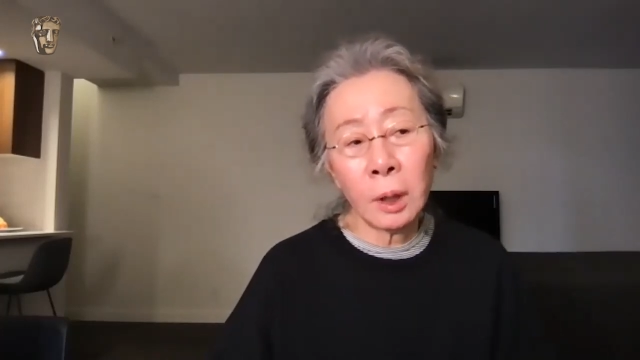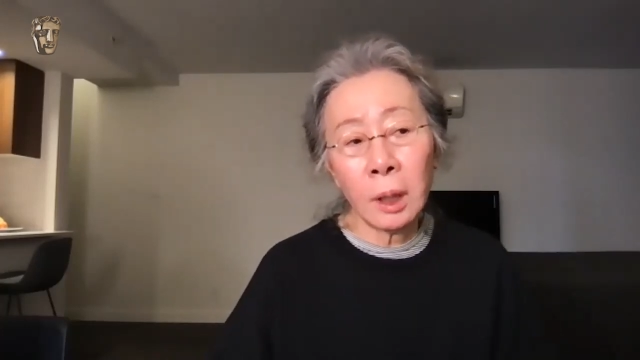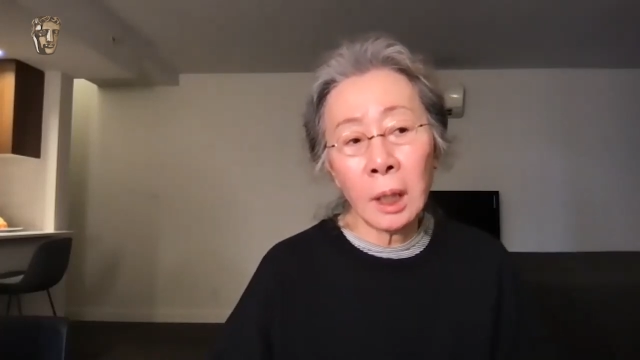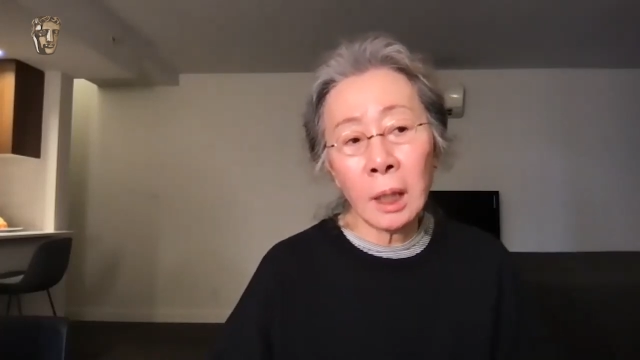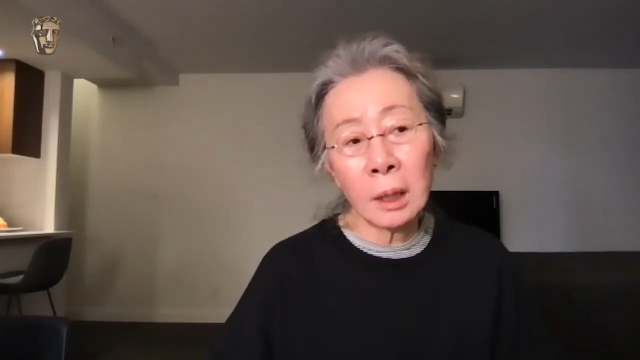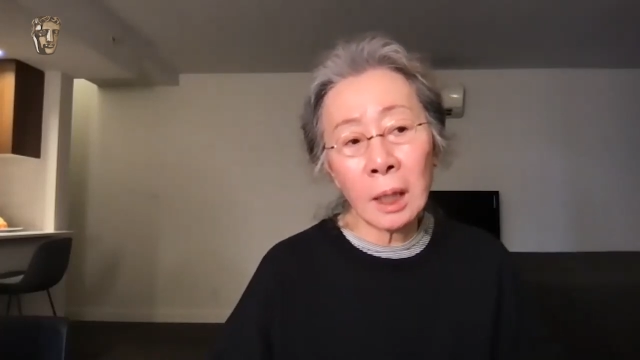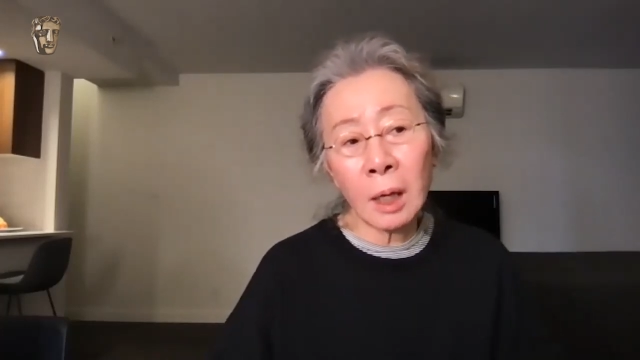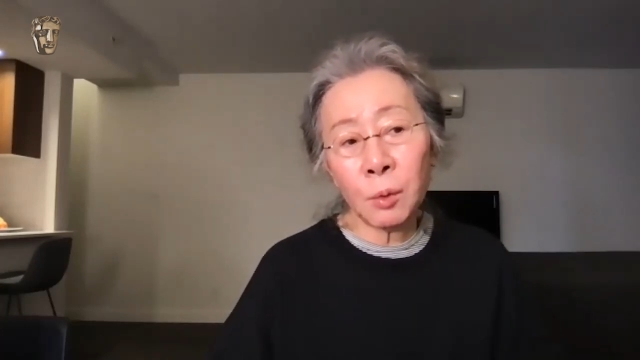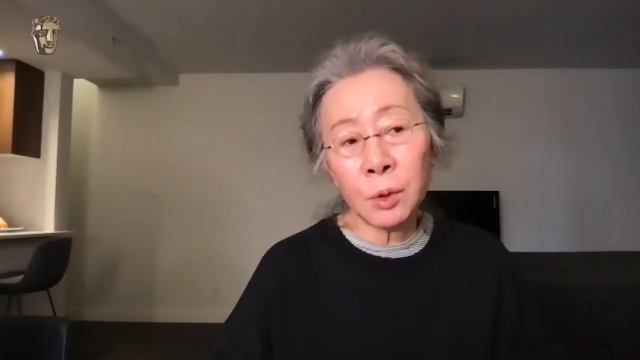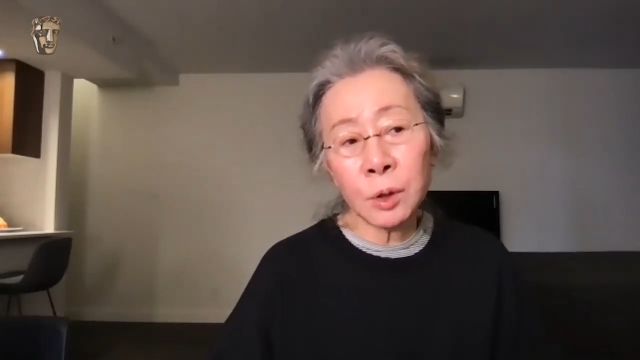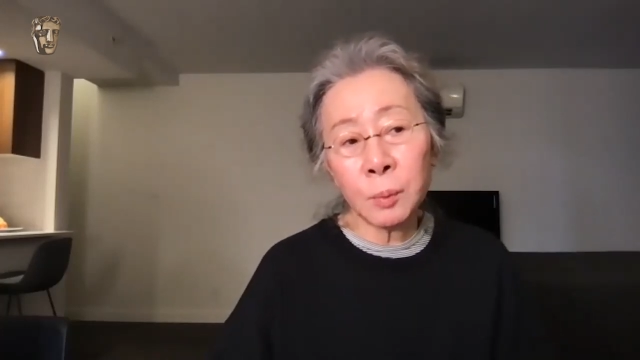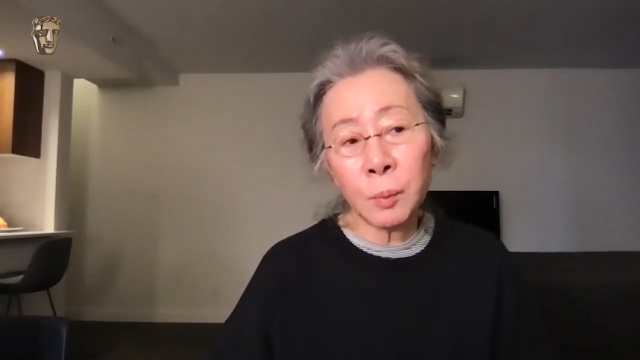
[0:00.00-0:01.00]
and I
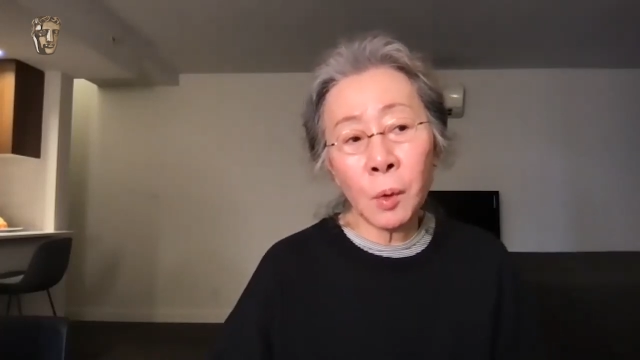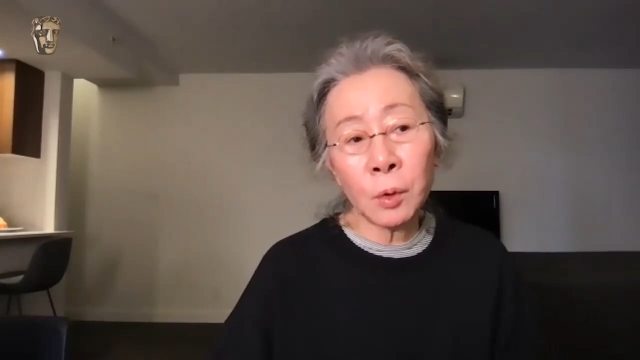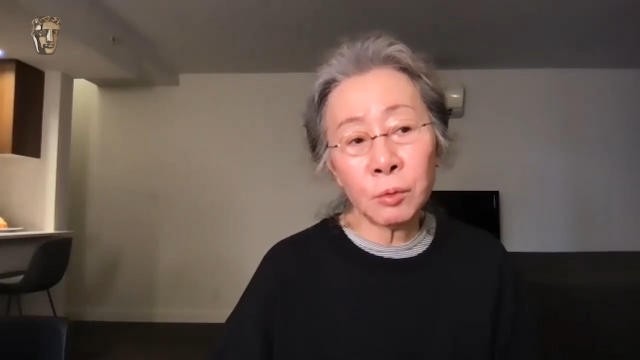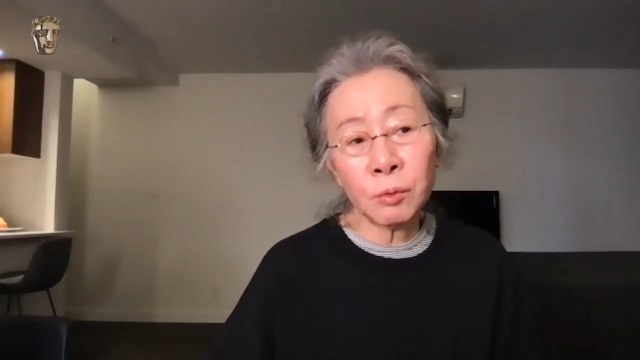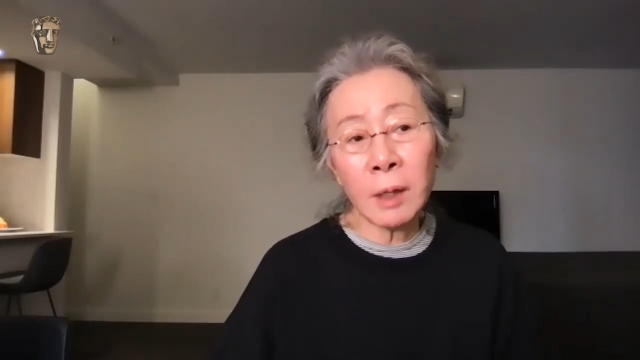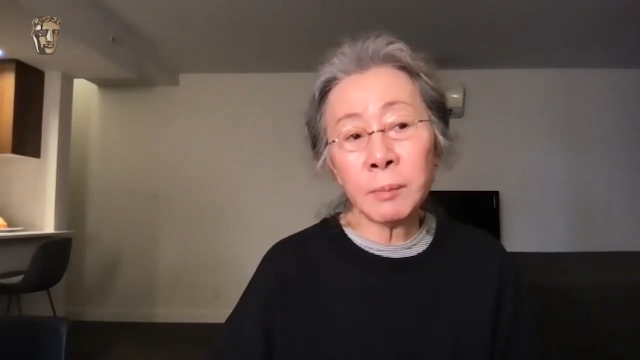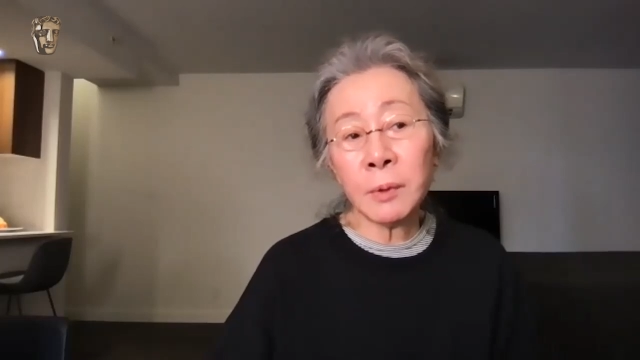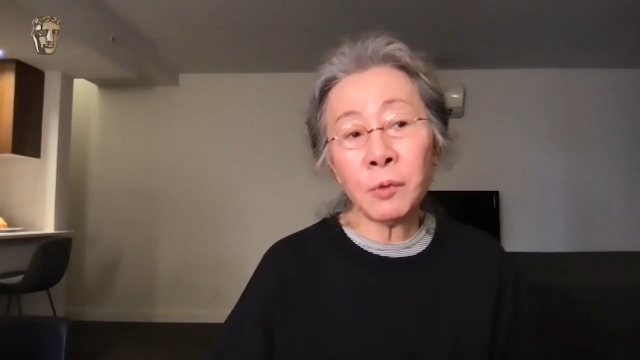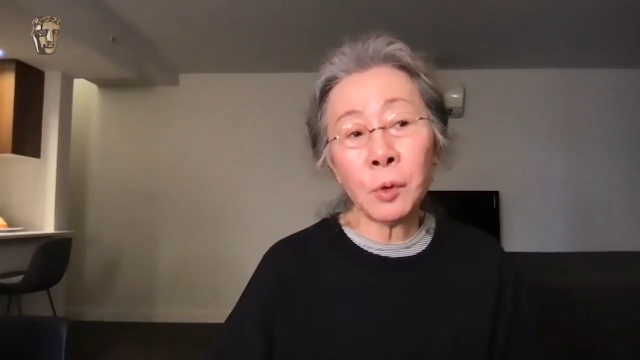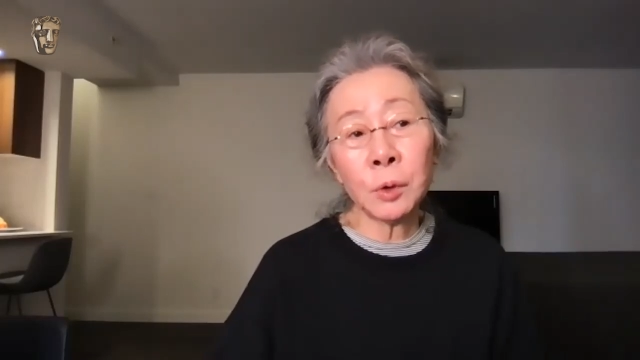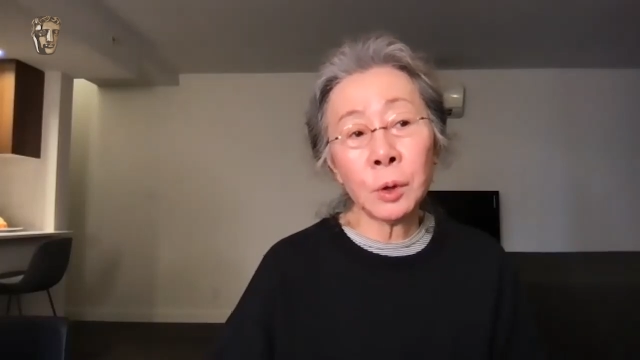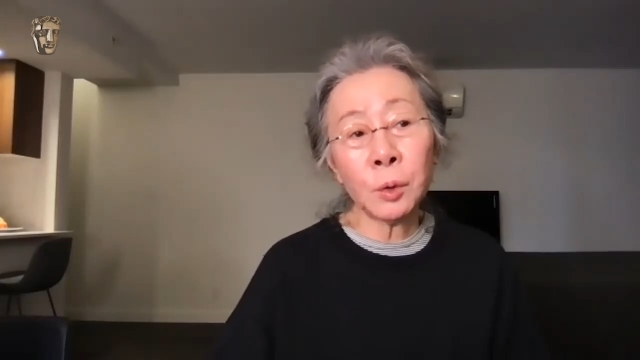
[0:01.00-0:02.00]
was born right
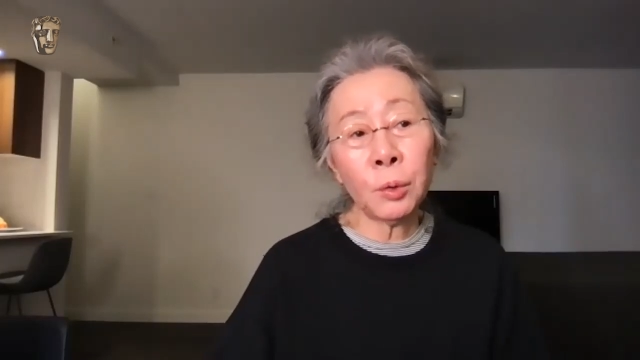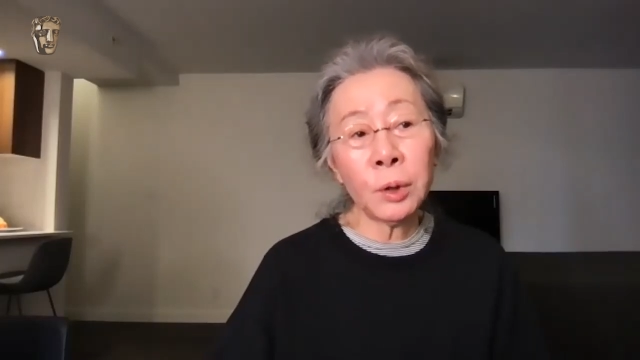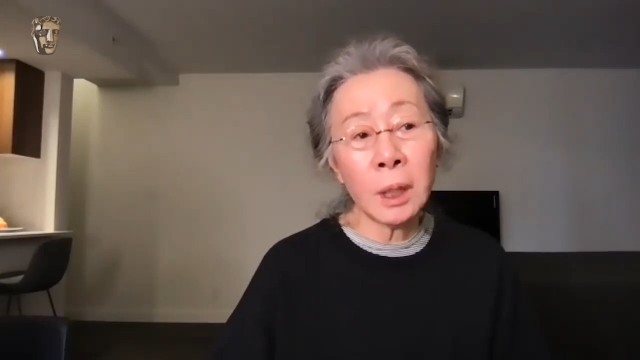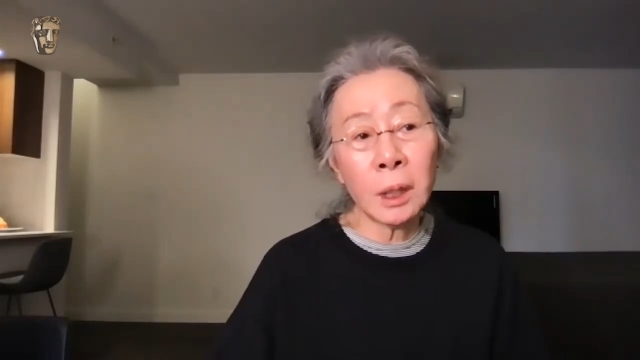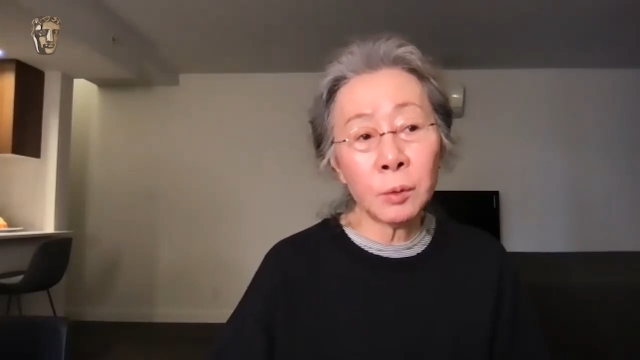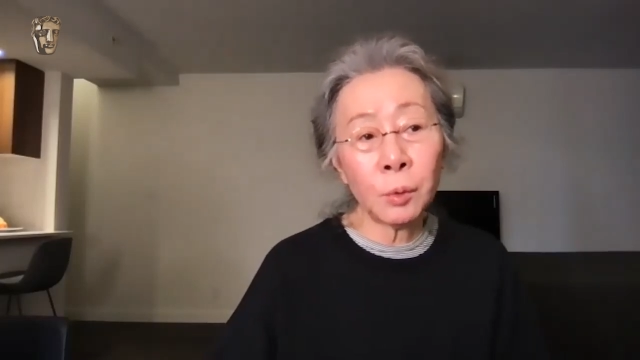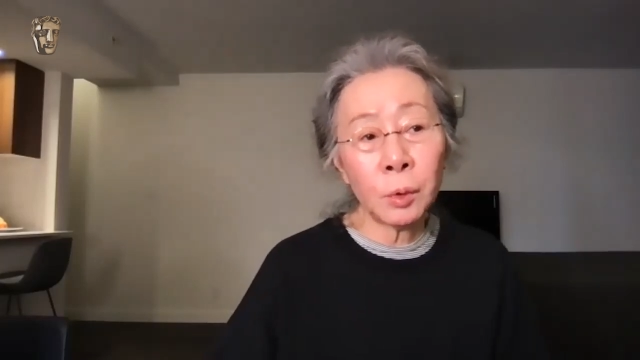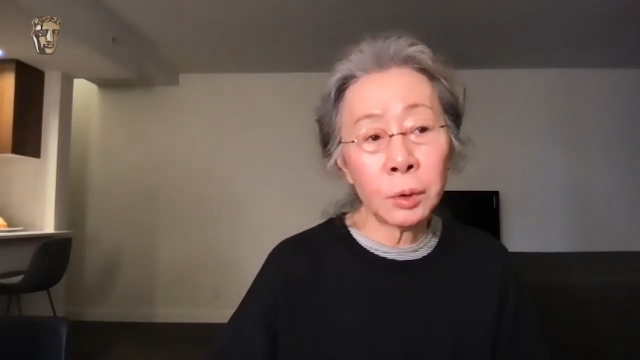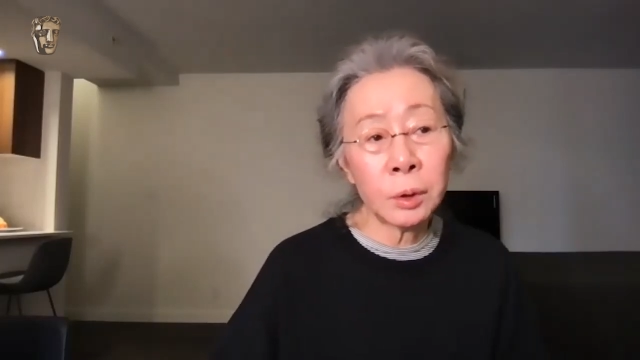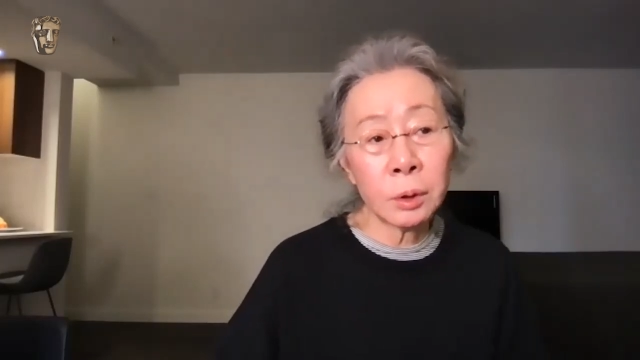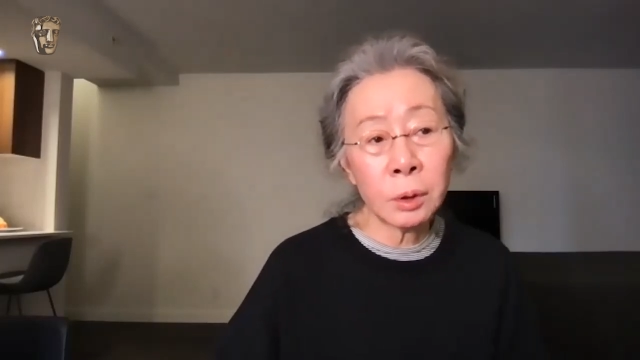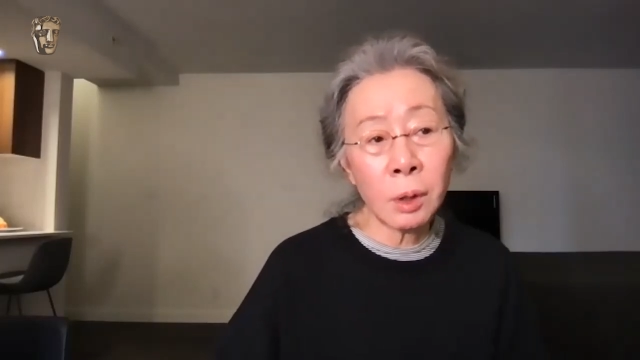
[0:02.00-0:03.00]
before the Korean
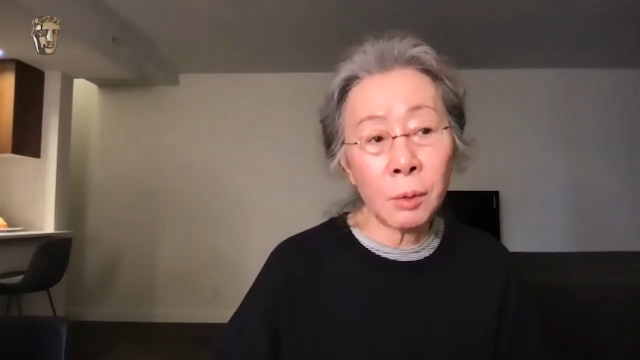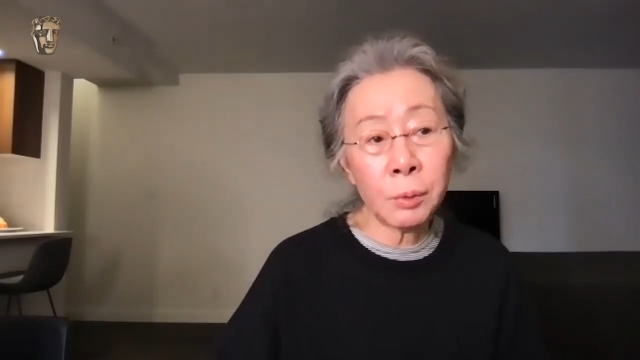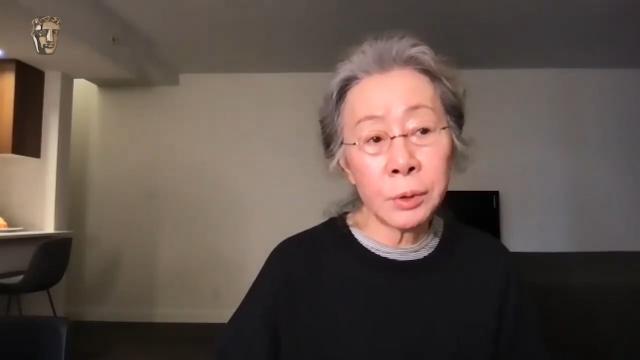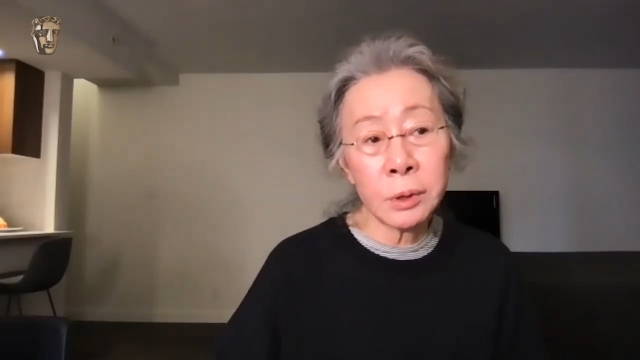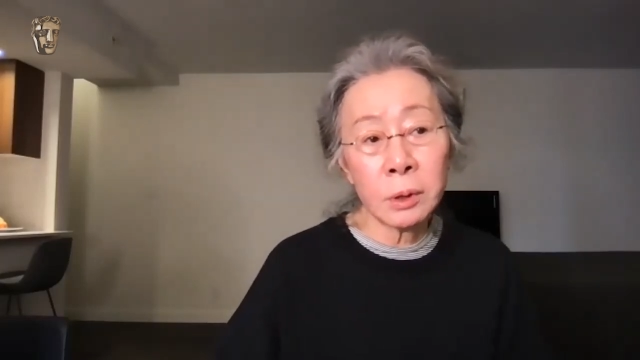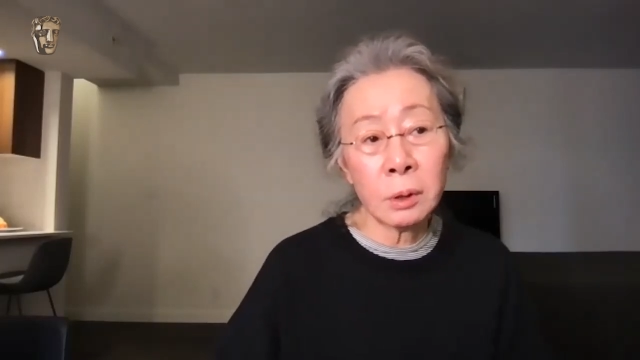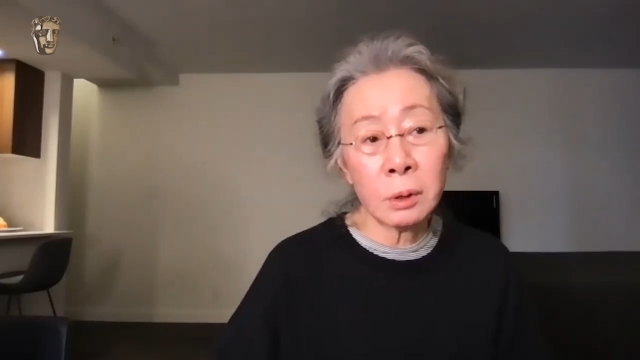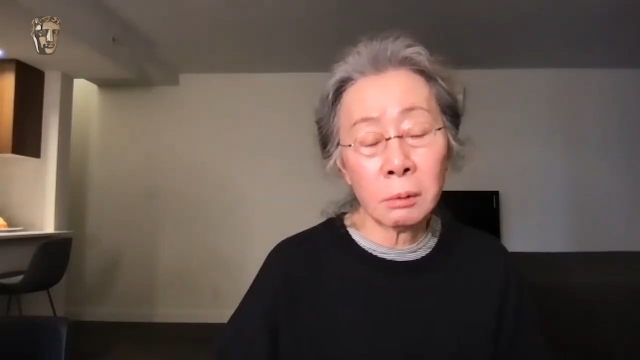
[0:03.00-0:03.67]
War. So I was